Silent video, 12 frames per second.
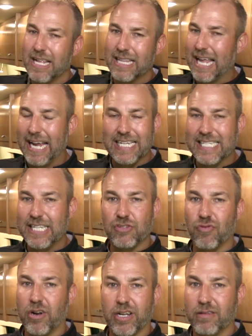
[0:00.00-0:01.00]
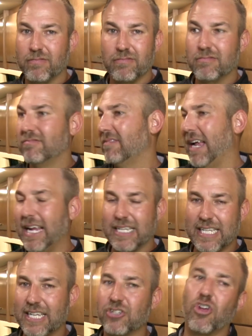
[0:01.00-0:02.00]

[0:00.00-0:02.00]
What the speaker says: The AC's running. AC's